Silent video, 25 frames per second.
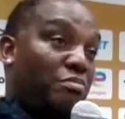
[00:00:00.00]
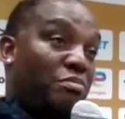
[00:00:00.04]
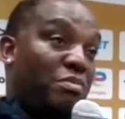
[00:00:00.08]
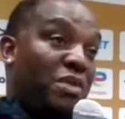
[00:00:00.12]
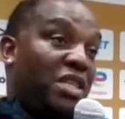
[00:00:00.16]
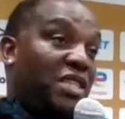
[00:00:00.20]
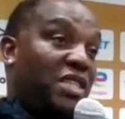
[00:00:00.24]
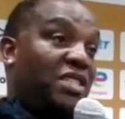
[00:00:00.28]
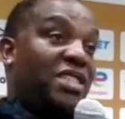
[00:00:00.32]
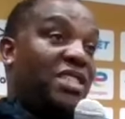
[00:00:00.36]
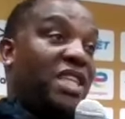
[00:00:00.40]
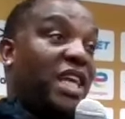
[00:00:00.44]

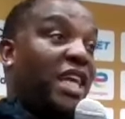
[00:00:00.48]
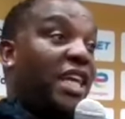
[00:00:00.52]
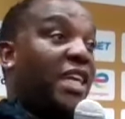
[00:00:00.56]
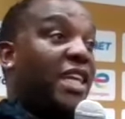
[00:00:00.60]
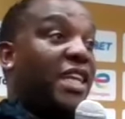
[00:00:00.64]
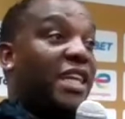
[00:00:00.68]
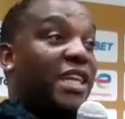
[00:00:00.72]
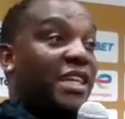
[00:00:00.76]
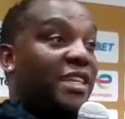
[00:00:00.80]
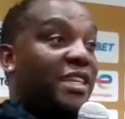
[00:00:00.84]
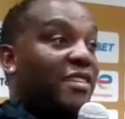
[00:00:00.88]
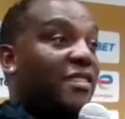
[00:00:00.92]
me
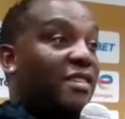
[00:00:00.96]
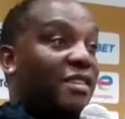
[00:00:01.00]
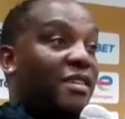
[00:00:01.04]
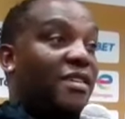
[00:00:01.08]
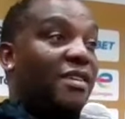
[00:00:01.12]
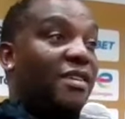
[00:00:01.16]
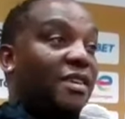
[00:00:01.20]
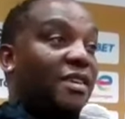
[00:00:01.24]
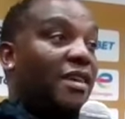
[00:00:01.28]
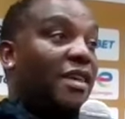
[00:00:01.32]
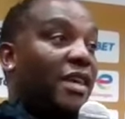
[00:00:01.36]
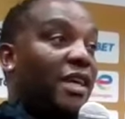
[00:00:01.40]
saying it
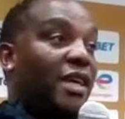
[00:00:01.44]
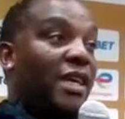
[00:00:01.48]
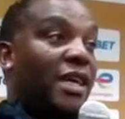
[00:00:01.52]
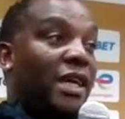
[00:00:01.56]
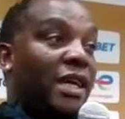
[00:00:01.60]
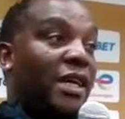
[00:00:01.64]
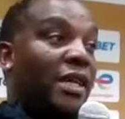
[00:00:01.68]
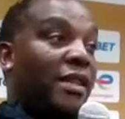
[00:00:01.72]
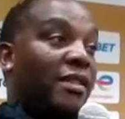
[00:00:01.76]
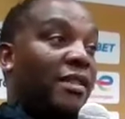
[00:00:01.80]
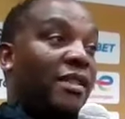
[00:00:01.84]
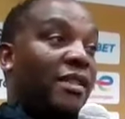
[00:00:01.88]

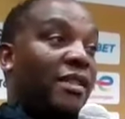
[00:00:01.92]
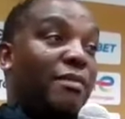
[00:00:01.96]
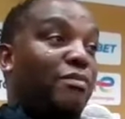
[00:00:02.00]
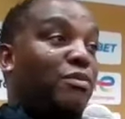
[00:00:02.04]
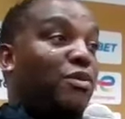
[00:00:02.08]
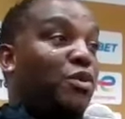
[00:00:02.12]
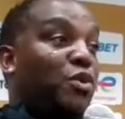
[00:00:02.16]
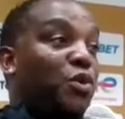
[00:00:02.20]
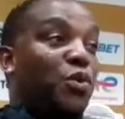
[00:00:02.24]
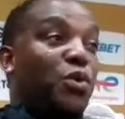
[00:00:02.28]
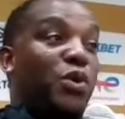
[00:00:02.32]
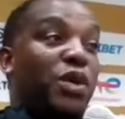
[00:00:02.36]
and
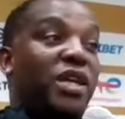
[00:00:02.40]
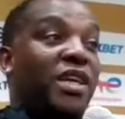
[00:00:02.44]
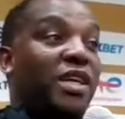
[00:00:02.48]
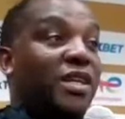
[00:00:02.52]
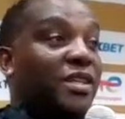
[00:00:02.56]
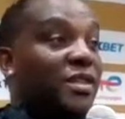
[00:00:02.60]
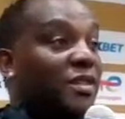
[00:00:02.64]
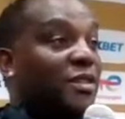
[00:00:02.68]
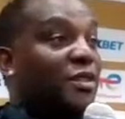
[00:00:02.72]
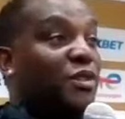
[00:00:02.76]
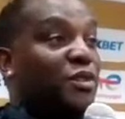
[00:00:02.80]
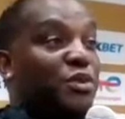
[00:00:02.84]
them
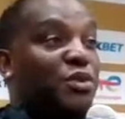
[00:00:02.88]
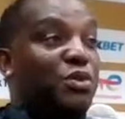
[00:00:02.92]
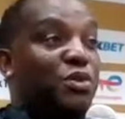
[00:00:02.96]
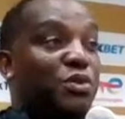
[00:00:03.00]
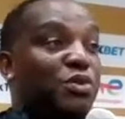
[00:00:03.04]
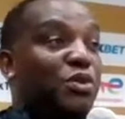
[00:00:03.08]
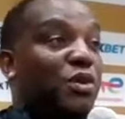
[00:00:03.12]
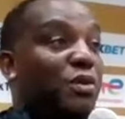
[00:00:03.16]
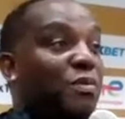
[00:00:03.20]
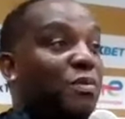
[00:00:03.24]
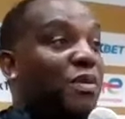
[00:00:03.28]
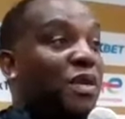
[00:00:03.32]
doing it is
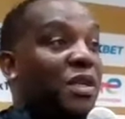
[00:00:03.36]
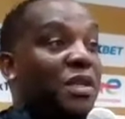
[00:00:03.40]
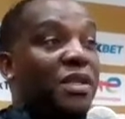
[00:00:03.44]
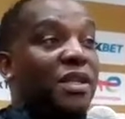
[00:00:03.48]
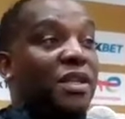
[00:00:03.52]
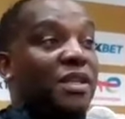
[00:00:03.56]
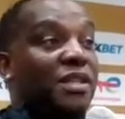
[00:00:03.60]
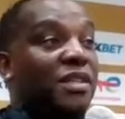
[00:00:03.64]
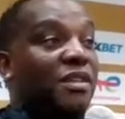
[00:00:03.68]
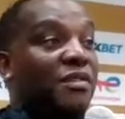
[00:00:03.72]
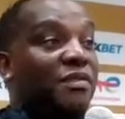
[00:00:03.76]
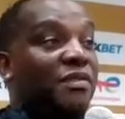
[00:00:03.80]
two
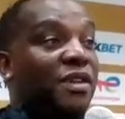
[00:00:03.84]
completely